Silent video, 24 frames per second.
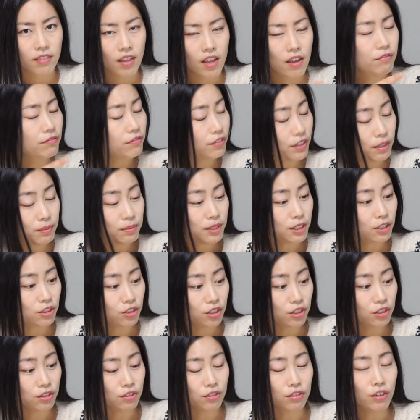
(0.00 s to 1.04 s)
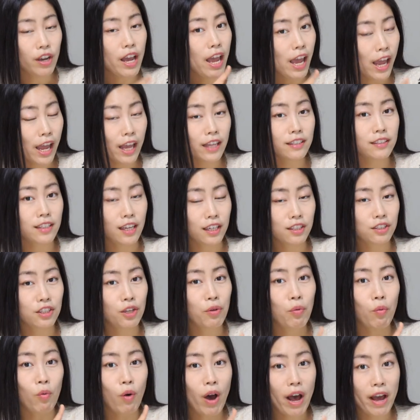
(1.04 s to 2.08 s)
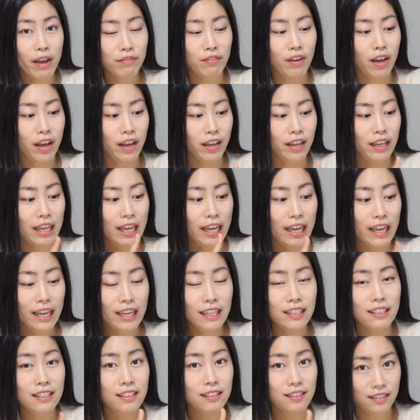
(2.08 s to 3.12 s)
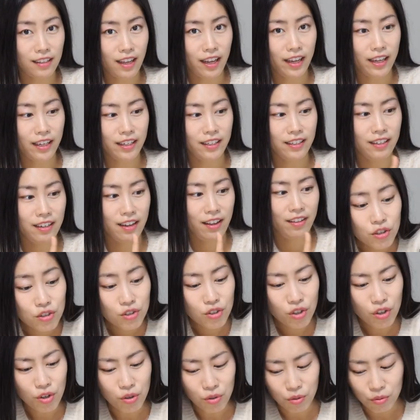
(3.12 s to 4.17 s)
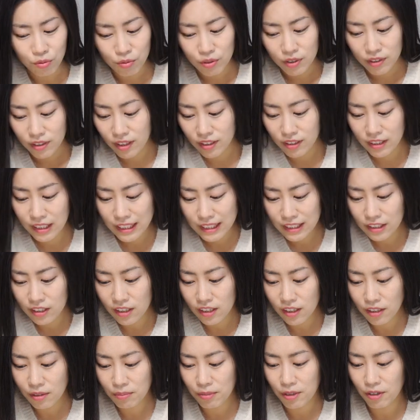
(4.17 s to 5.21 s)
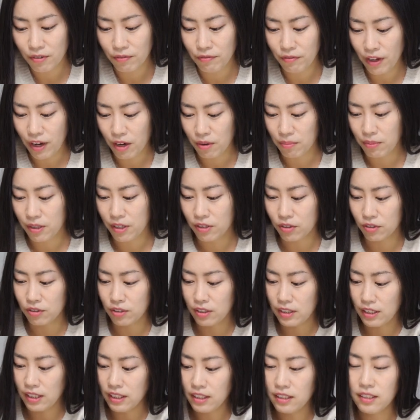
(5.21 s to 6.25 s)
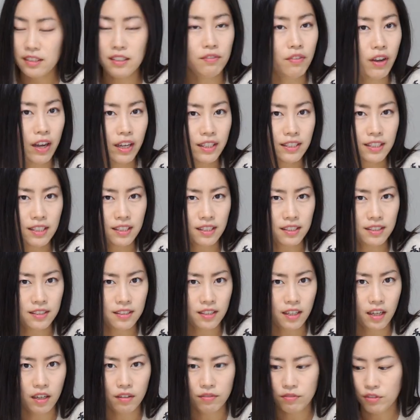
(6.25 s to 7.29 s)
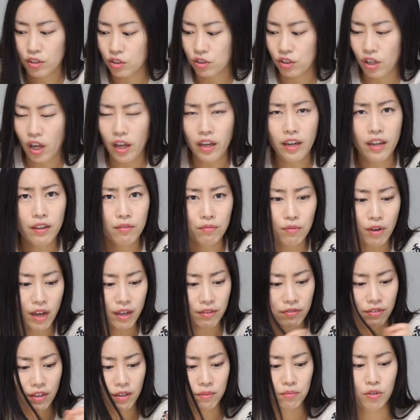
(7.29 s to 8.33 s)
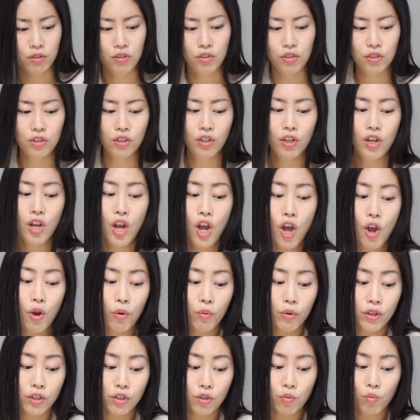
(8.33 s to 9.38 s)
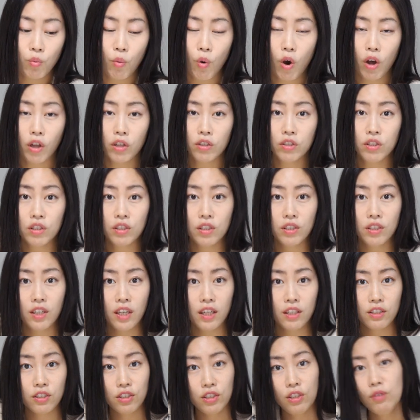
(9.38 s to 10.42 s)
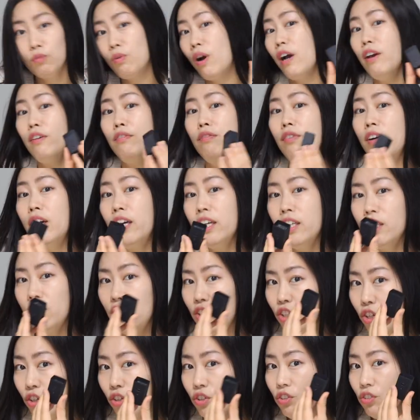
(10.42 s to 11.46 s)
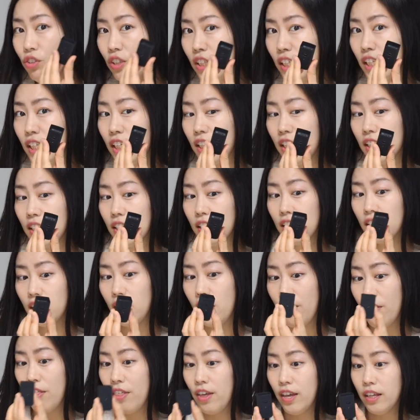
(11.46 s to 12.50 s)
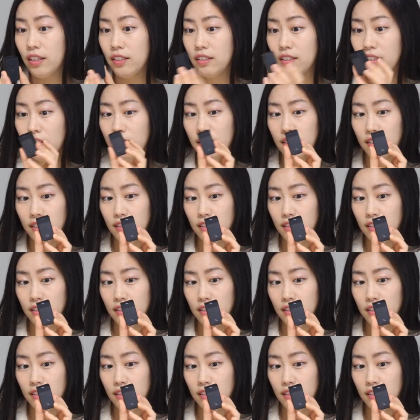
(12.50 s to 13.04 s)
Fimi 2 has actually Wi-Fi inside. So then it's a little bit unfair because this device in itself does not have Wi-Fi module. When you want to connect to the Wi-Fi, you need this